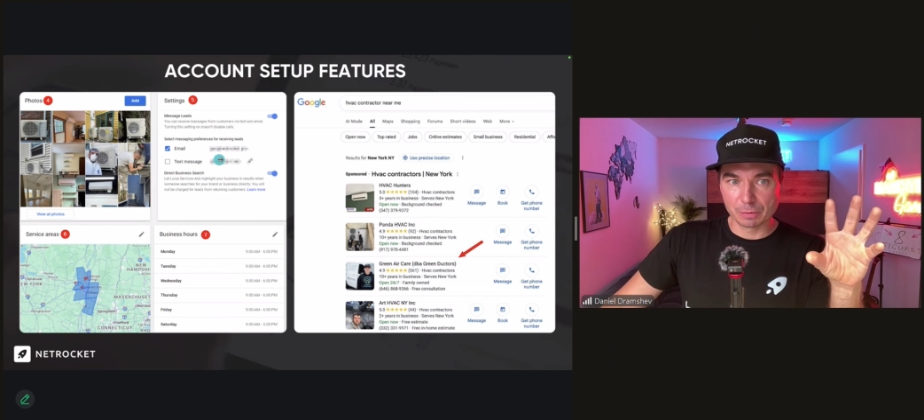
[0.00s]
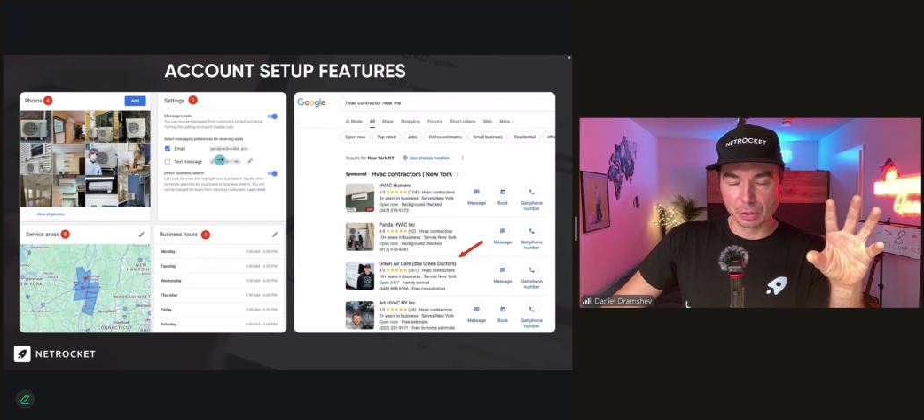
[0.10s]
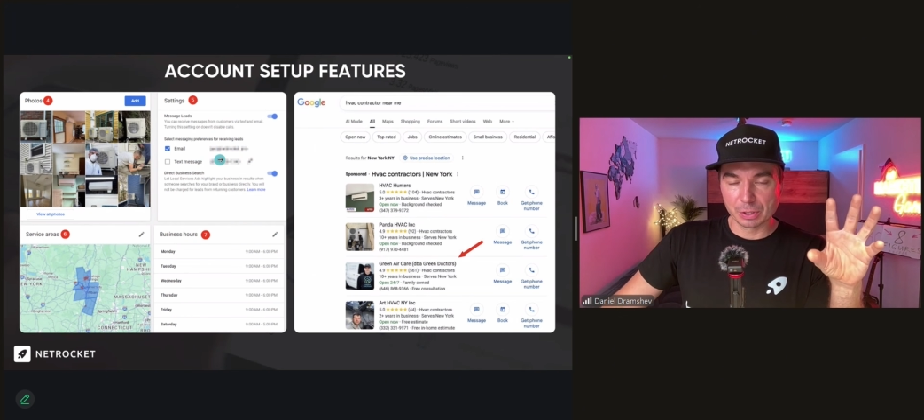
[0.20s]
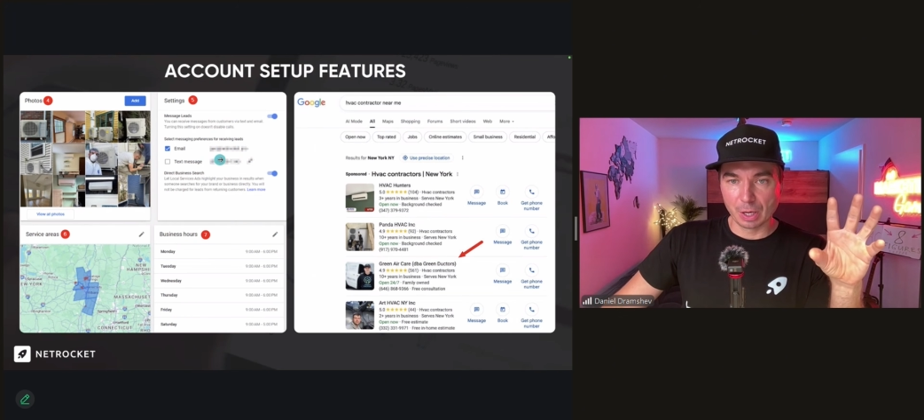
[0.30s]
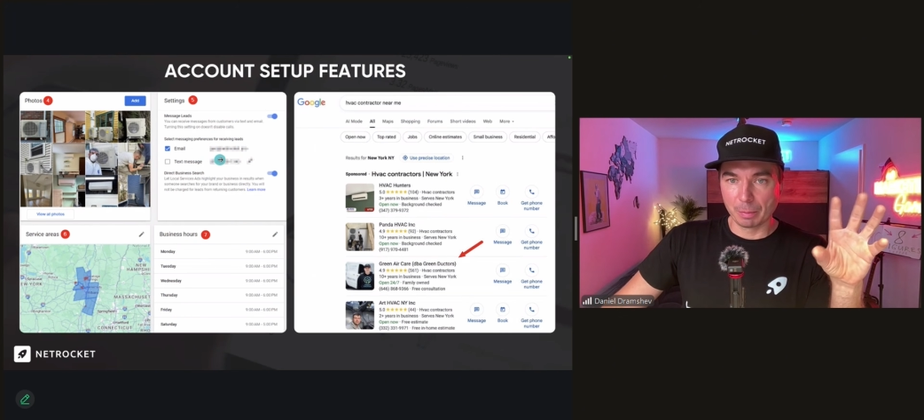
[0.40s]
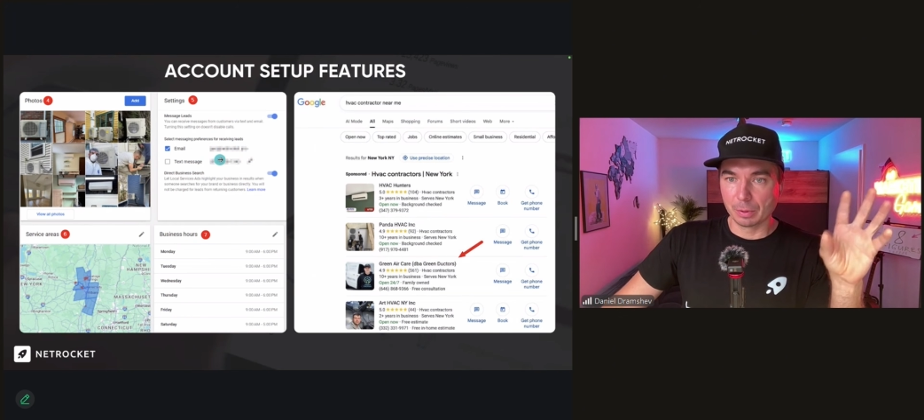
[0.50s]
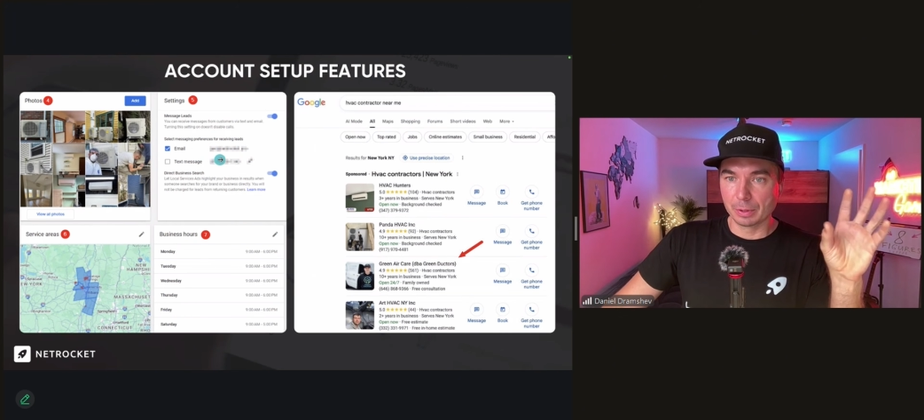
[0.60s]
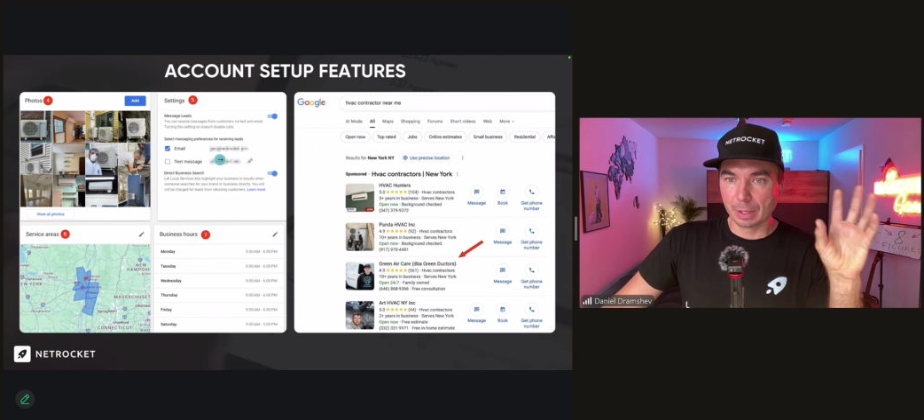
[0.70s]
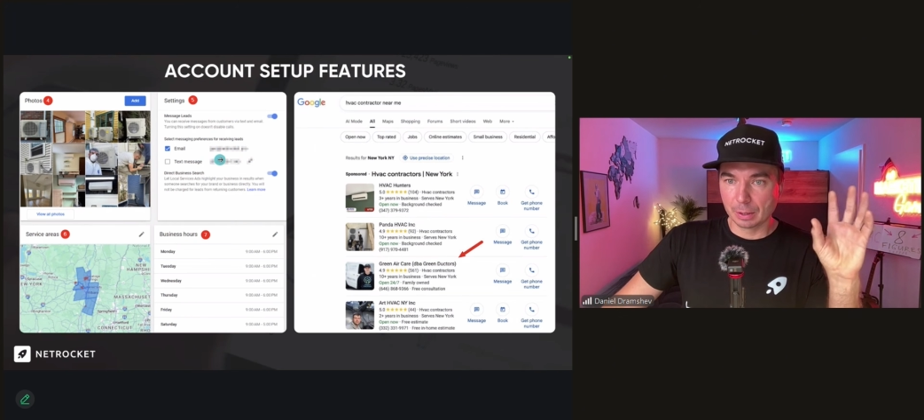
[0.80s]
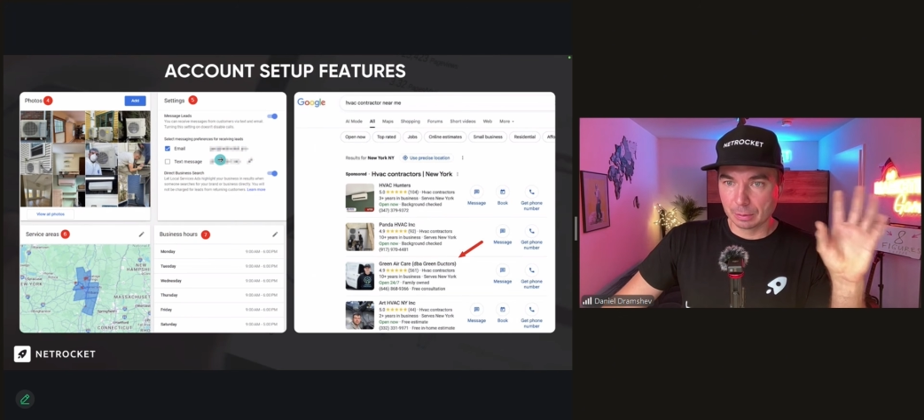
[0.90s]
for example,
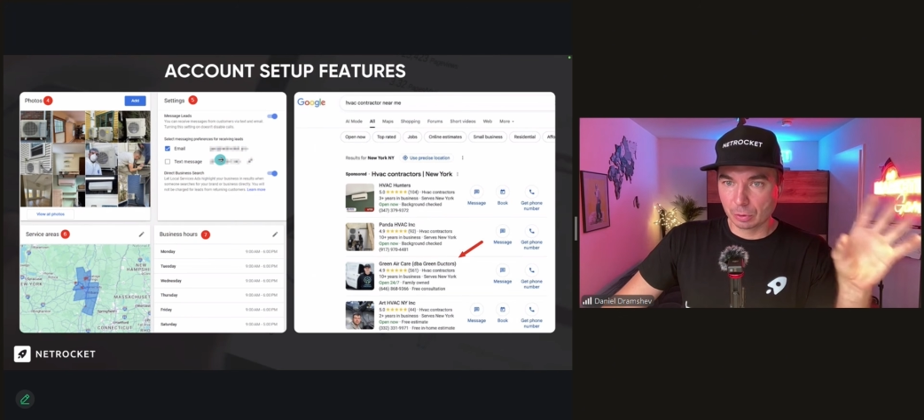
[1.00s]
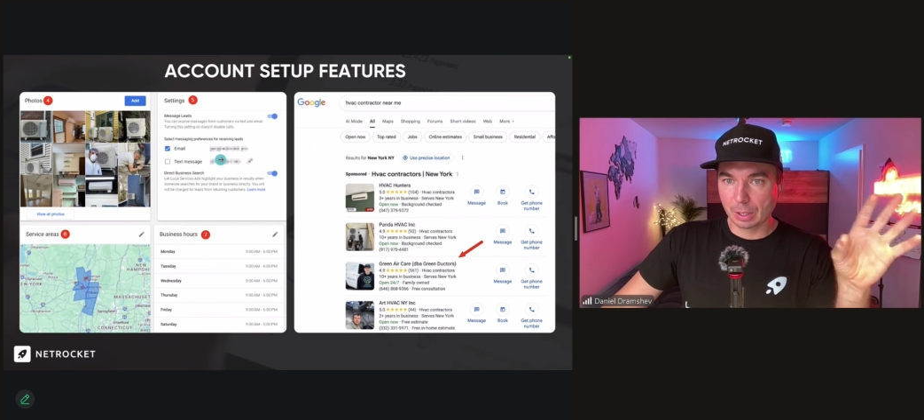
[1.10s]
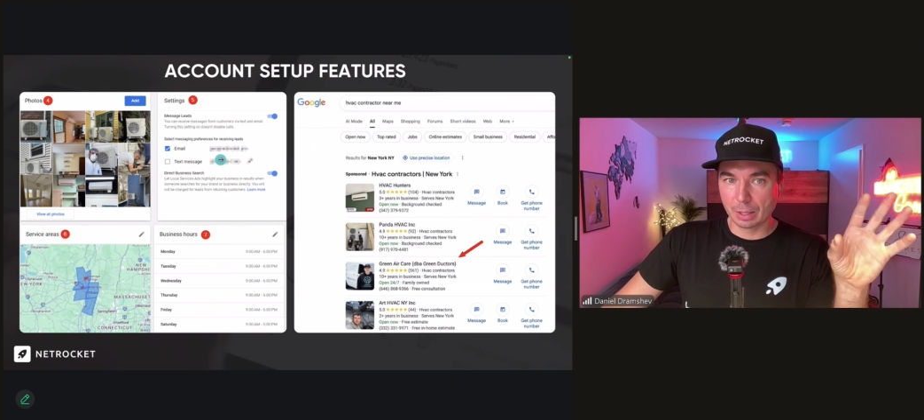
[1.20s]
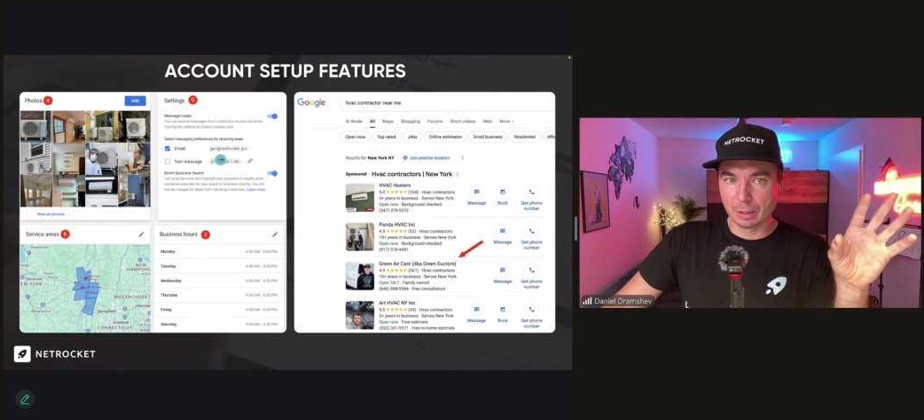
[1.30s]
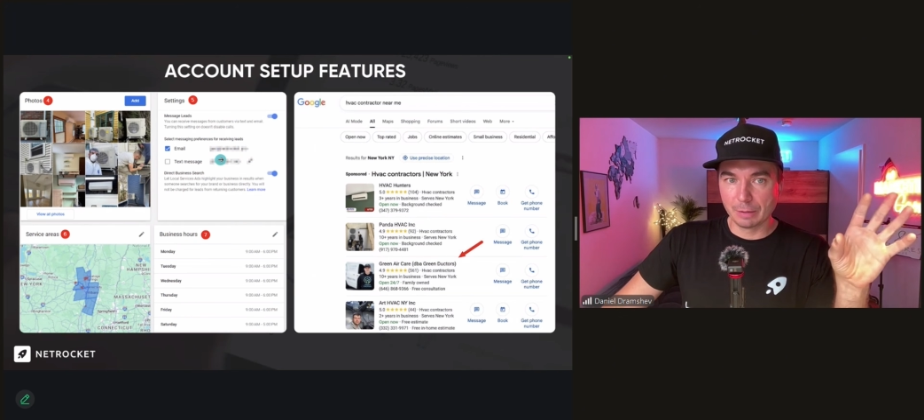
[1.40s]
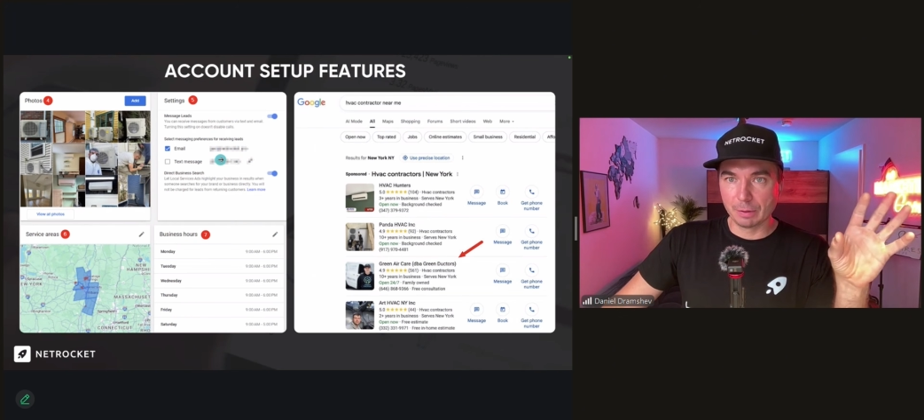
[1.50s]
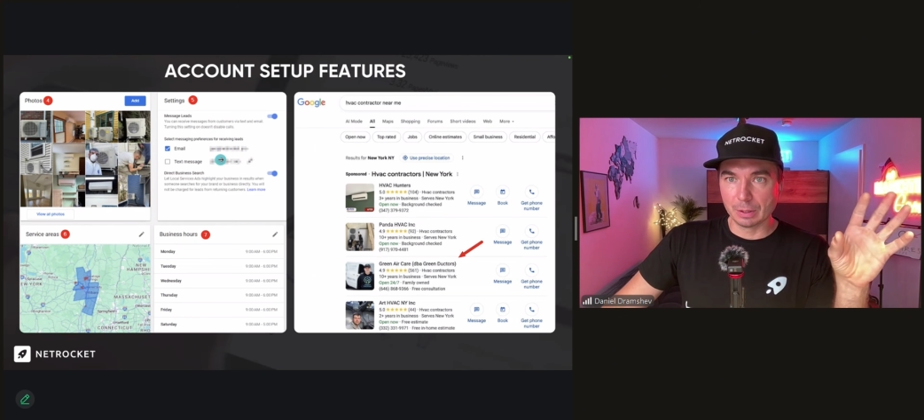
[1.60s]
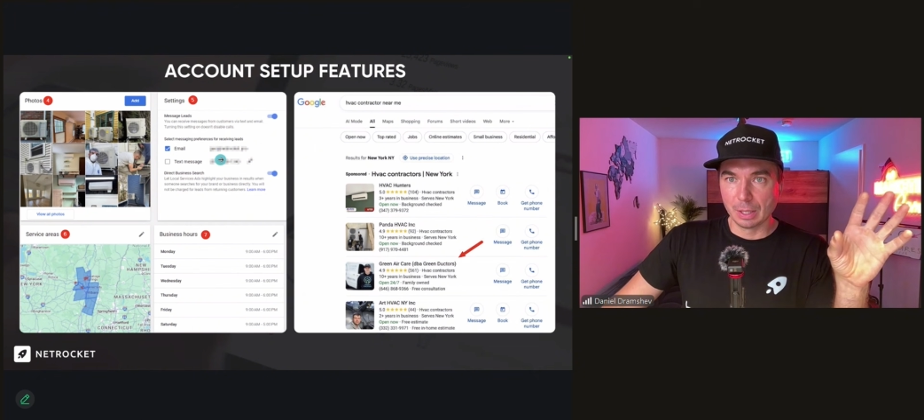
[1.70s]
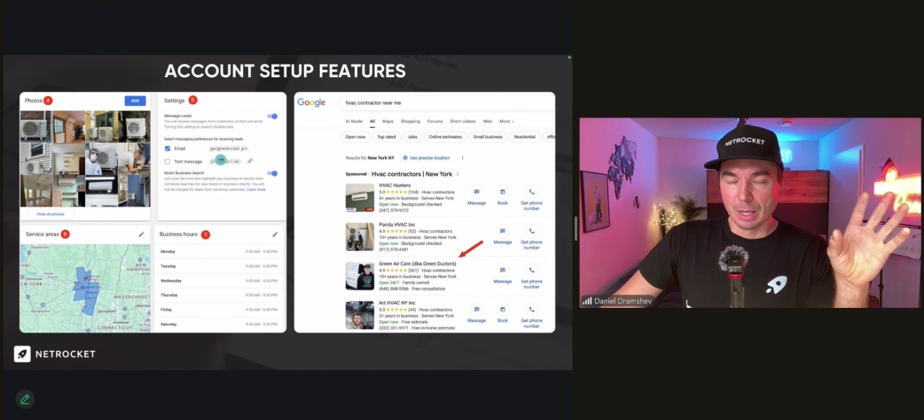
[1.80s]
then okay, leave it.